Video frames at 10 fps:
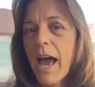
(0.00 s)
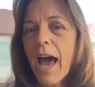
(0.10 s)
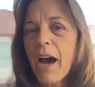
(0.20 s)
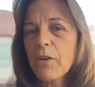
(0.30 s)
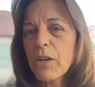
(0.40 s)

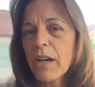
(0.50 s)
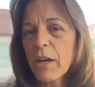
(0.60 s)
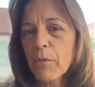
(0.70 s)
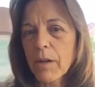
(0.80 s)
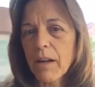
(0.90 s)
How do you
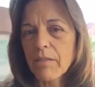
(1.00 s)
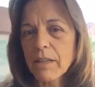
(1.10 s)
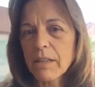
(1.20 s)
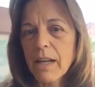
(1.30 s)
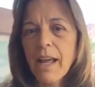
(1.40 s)
get rid of
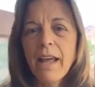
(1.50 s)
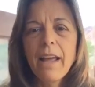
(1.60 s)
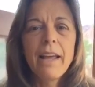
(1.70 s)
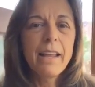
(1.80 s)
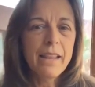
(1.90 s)
it?
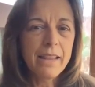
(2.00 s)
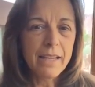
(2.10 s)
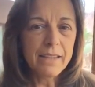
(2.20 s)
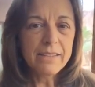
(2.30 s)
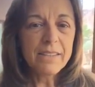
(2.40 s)

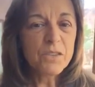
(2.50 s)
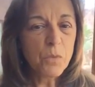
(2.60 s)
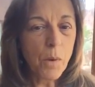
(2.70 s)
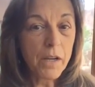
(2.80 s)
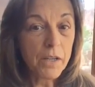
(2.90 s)
This is
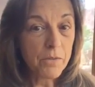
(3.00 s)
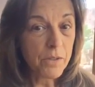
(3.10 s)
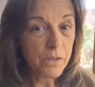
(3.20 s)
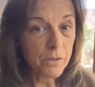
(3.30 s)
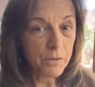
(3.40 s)
what you
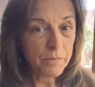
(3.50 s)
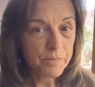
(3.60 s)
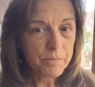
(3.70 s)
do.